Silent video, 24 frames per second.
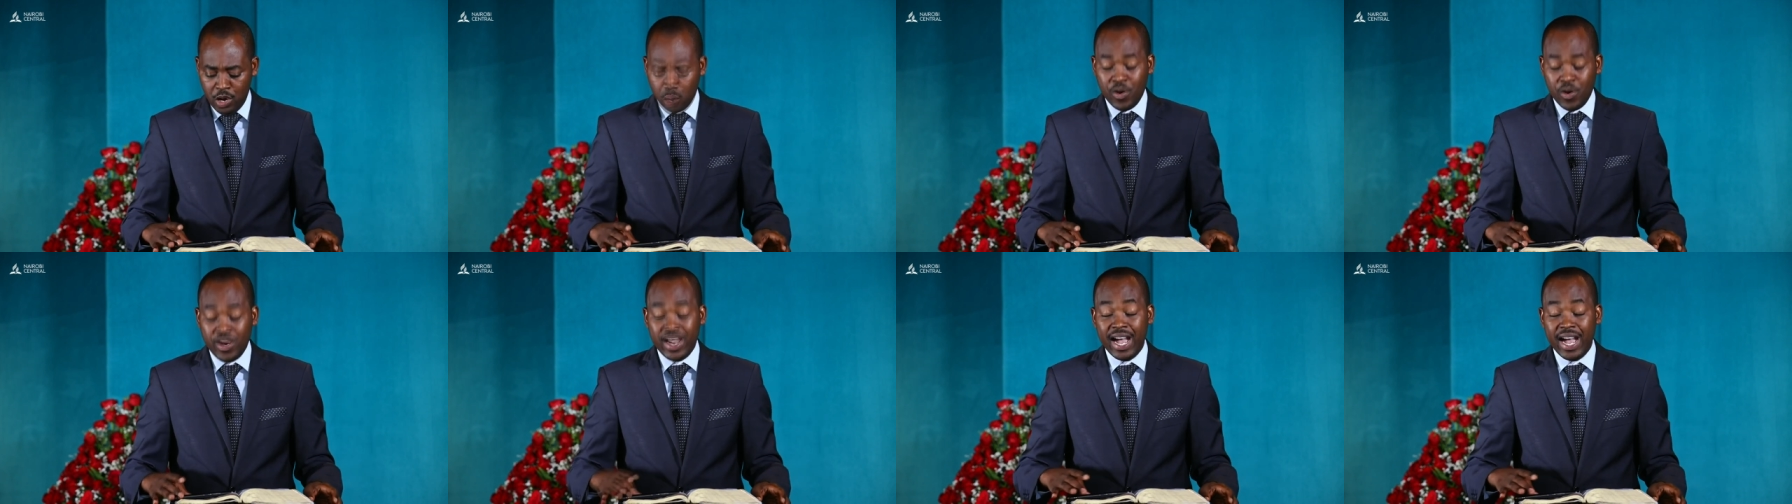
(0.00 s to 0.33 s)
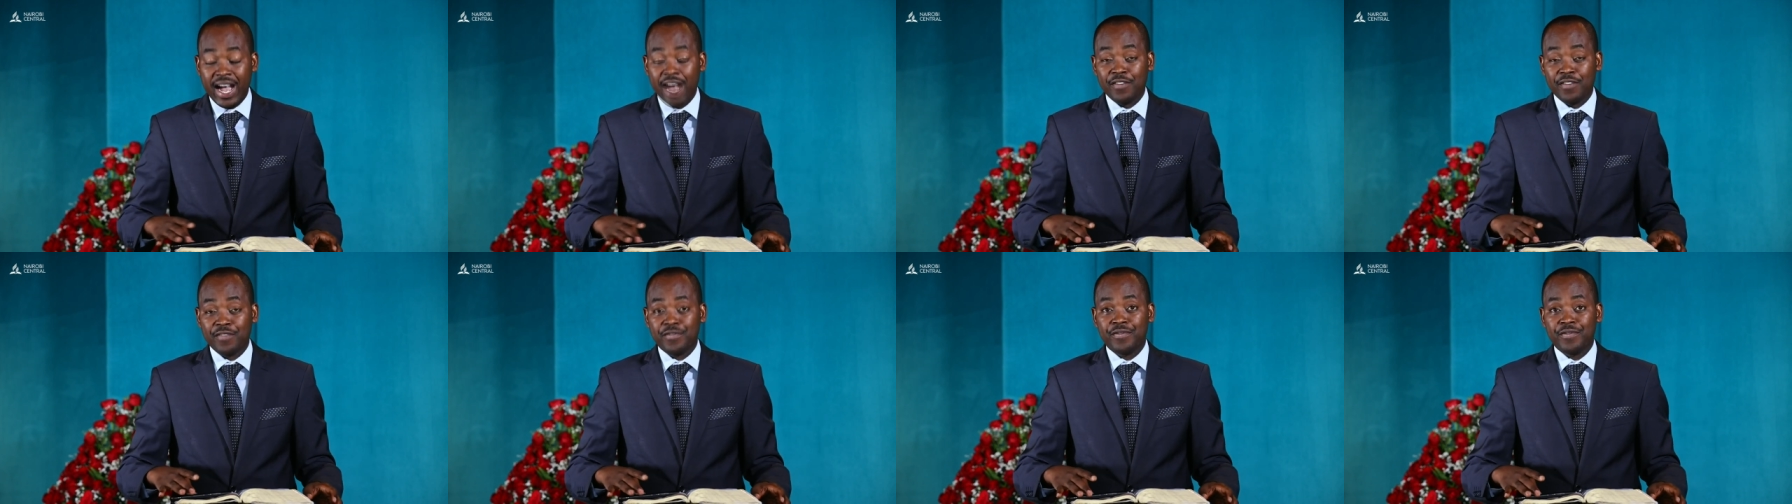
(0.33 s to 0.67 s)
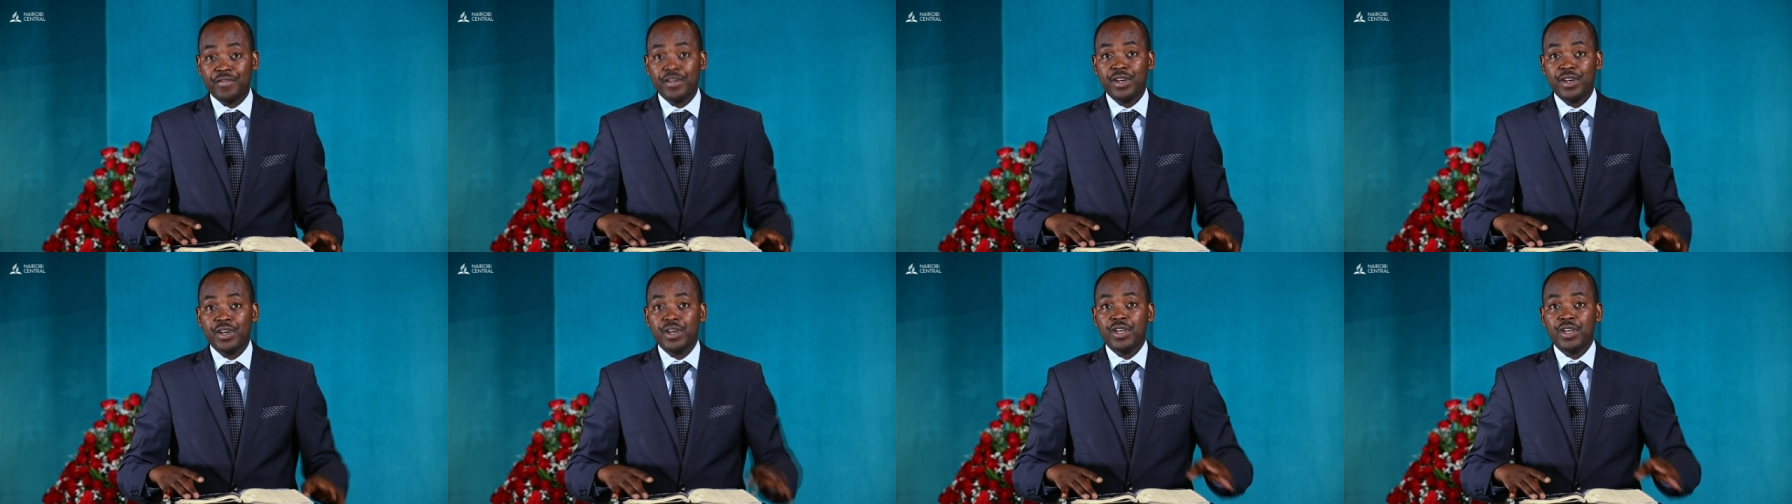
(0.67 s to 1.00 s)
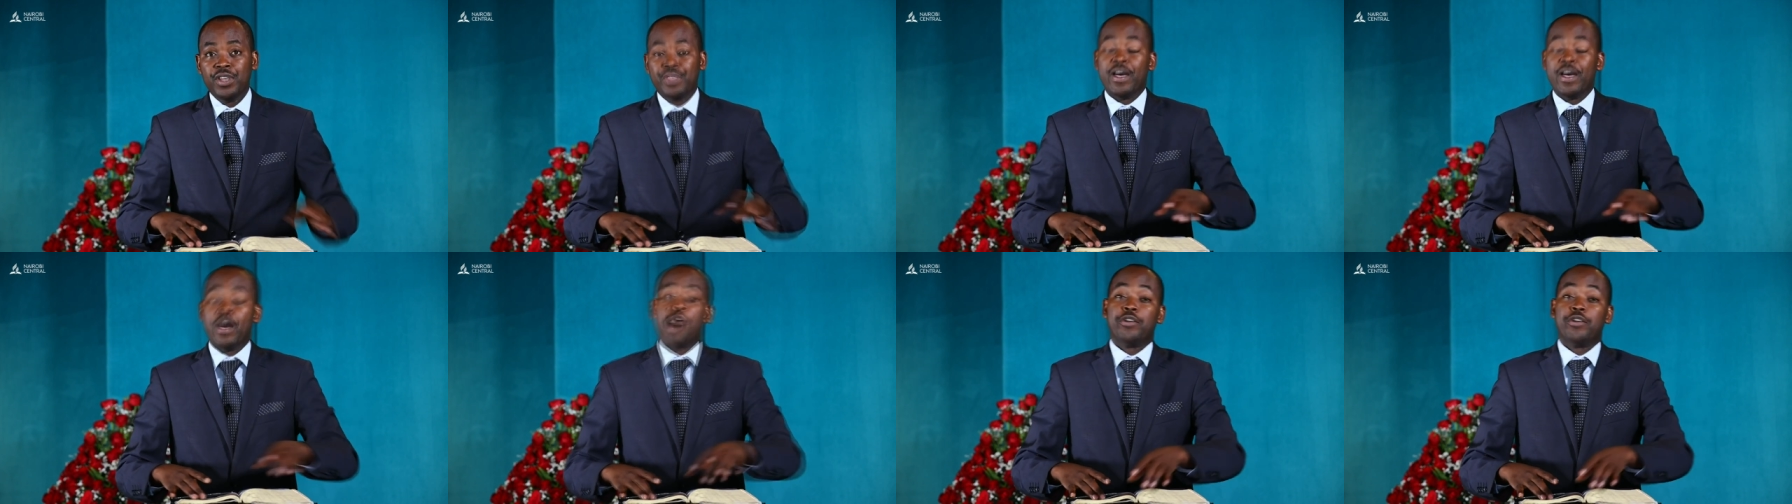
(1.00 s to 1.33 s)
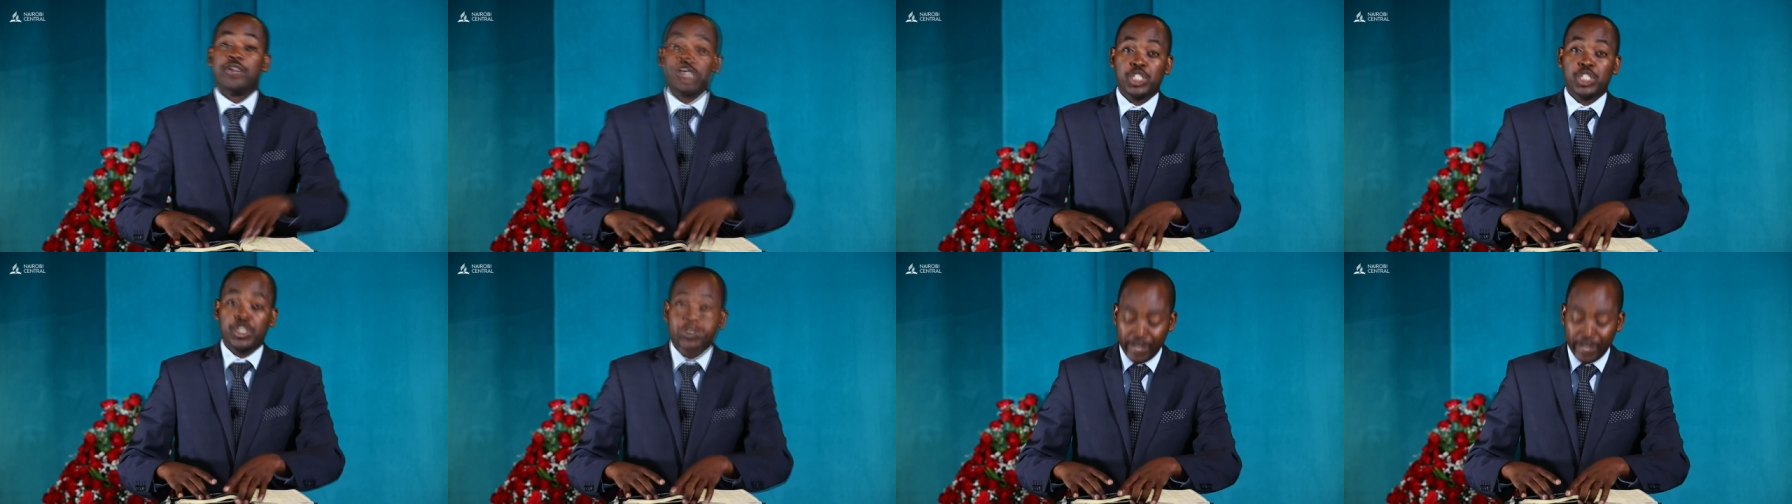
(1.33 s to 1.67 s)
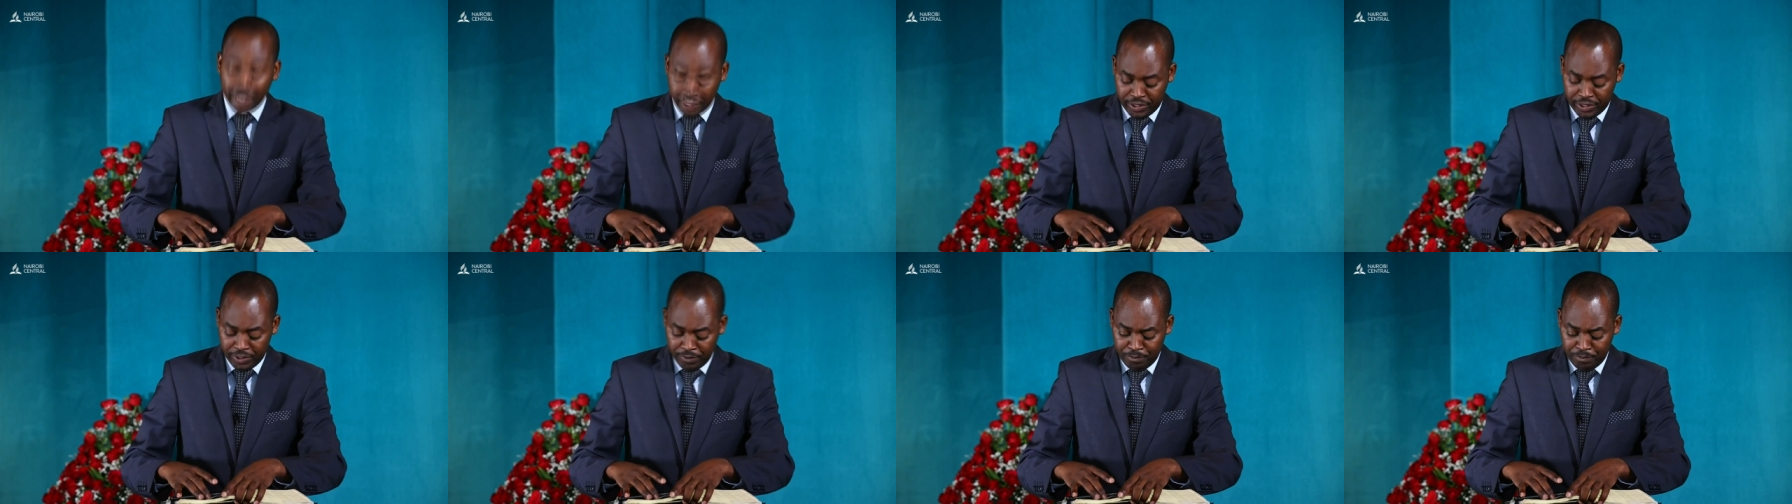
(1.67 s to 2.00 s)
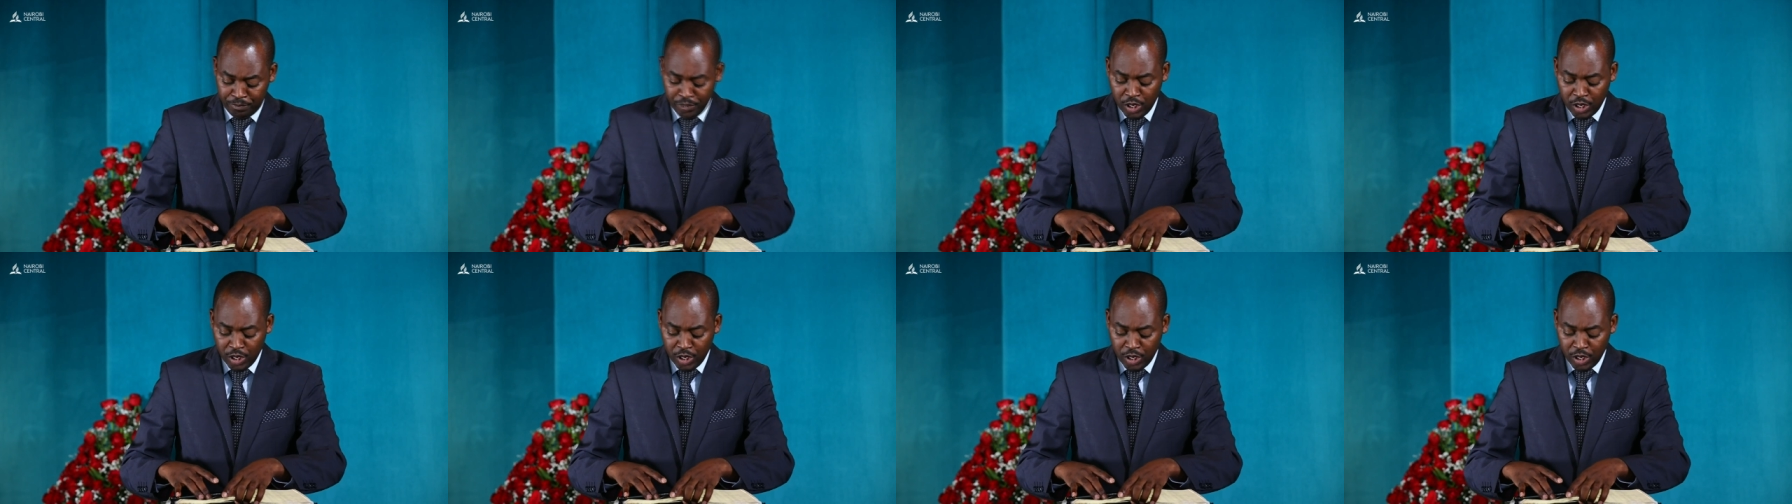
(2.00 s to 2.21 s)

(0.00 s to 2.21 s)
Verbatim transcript: we have the Holy Spirit